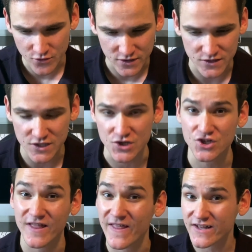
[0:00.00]
can teach.
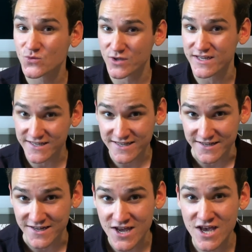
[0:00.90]
And that's what he
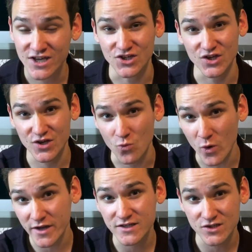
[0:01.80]
did. He
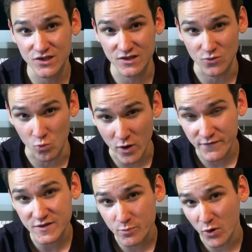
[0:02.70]
went into the
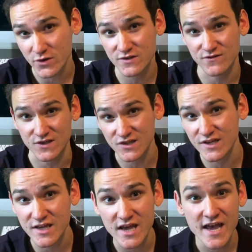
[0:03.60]
roughest parts of the
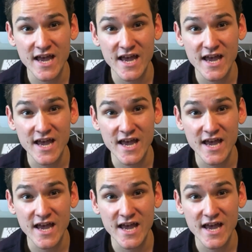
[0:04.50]
city